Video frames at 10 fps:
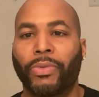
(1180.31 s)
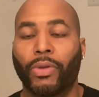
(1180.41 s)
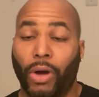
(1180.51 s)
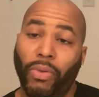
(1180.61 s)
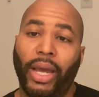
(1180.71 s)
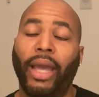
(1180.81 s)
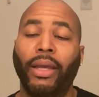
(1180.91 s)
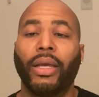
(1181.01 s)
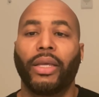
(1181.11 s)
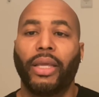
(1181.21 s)
Okay,
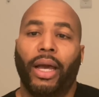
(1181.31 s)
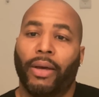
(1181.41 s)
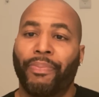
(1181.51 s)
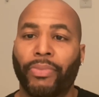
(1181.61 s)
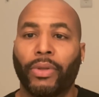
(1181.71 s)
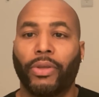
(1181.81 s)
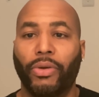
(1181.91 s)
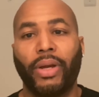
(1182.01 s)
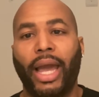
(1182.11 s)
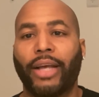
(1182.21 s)
yeah,
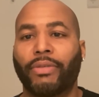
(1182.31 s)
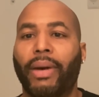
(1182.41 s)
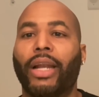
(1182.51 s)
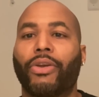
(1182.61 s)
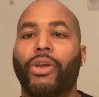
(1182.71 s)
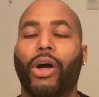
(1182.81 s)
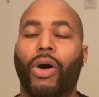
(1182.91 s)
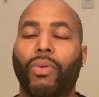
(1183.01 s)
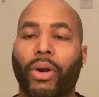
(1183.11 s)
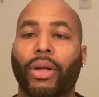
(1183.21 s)
you can have somebody do your
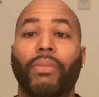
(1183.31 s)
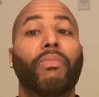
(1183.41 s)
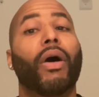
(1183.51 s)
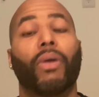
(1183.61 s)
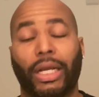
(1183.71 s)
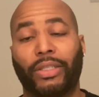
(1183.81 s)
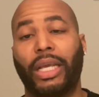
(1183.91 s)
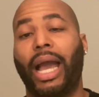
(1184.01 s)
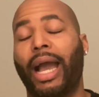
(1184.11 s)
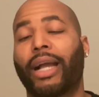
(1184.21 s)
homework, but let's
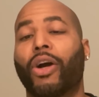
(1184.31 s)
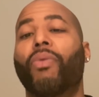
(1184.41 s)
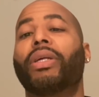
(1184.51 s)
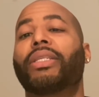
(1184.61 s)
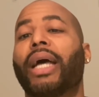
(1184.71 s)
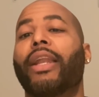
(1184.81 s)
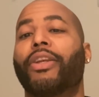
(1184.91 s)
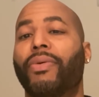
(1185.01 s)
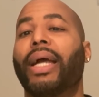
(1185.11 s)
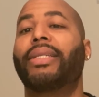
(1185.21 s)
see how it go when it's time to
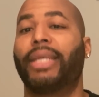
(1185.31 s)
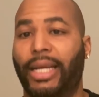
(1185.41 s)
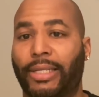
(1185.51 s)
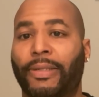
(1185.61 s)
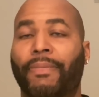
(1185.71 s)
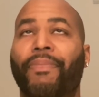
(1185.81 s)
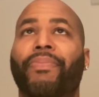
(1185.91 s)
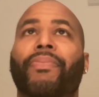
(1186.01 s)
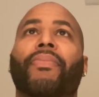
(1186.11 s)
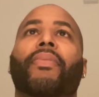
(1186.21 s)
do that test.
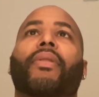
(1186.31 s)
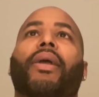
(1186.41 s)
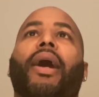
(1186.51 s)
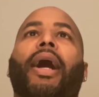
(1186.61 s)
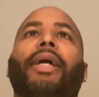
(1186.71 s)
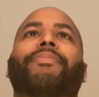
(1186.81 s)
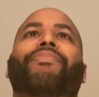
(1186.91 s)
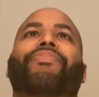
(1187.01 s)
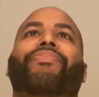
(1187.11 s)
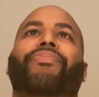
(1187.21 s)
All right.
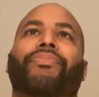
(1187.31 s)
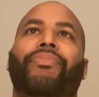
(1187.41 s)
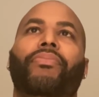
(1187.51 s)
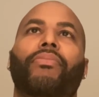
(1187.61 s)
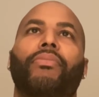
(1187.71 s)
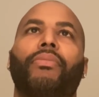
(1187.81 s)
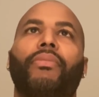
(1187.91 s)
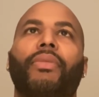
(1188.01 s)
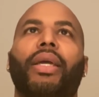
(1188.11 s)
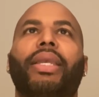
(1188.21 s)

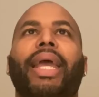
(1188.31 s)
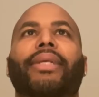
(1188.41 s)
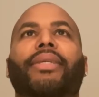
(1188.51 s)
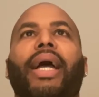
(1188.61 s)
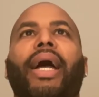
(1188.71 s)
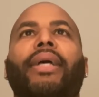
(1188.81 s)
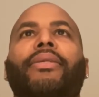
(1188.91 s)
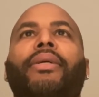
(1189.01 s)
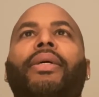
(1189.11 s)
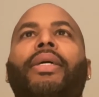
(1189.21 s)
Next, guys,
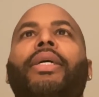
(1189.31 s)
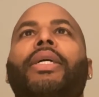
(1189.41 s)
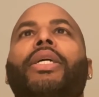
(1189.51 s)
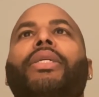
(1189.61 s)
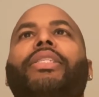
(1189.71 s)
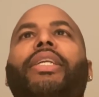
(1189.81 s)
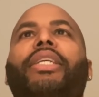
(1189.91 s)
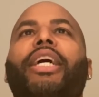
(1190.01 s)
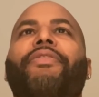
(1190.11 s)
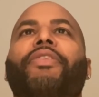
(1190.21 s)
the
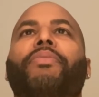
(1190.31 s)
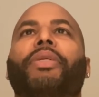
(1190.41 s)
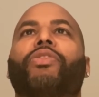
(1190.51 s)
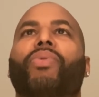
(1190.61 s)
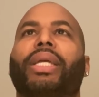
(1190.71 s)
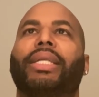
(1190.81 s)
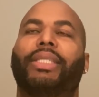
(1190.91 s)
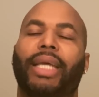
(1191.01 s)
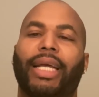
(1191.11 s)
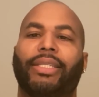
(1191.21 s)
difference between
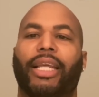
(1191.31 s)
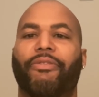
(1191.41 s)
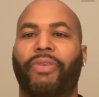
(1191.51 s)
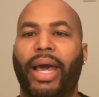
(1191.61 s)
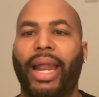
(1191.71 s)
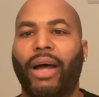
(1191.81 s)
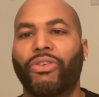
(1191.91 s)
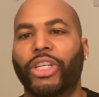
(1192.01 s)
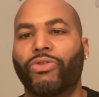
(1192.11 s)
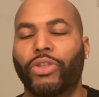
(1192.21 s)
test and flat out
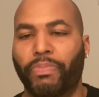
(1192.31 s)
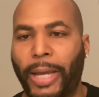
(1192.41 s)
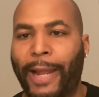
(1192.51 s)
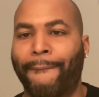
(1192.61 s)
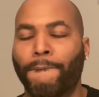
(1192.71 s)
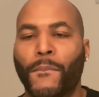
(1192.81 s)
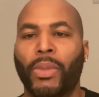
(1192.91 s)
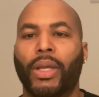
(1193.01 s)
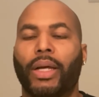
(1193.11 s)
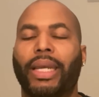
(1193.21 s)
disrespect.
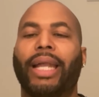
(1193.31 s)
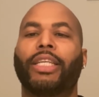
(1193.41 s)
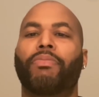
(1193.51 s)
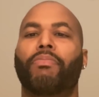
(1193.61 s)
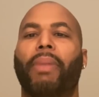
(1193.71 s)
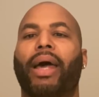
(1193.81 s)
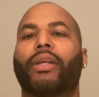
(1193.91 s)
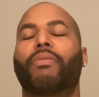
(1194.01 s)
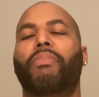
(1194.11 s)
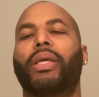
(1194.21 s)
Now, this
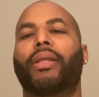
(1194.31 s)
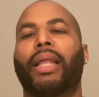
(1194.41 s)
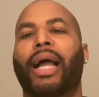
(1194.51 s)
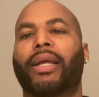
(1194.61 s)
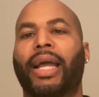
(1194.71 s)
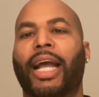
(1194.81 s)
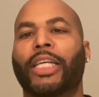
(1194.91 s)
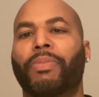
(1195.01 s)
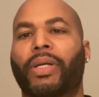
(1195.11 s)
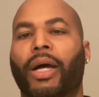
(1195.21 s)
matters to me a lot,
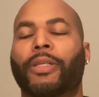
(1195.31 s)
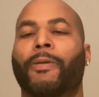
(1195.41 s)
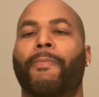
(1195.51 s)
guys, because